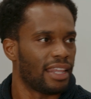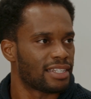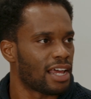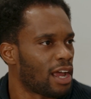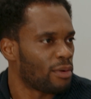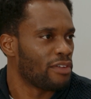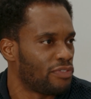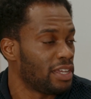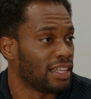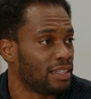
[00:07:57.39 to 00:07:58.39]
and that's not how I
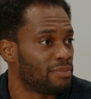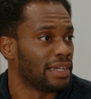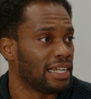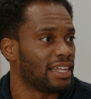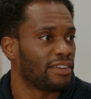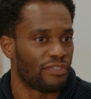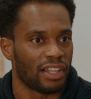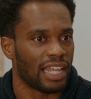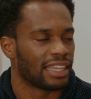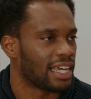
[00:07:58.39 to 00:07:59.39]
feel, but it
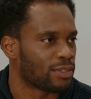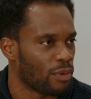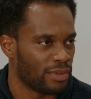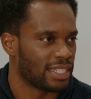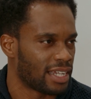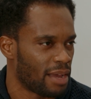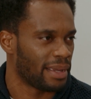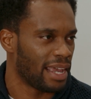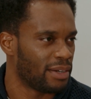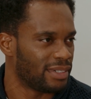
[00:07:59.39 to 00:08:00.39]
felt like that's what was
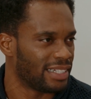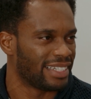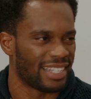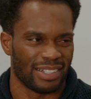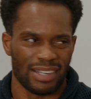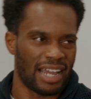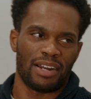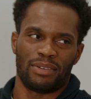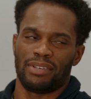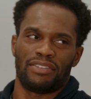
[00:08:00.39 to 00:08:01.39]
coming out, and so I
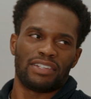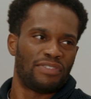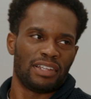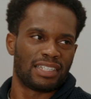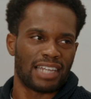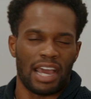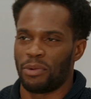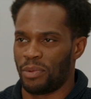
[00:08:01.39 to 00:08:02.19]
don't know, it just feels kind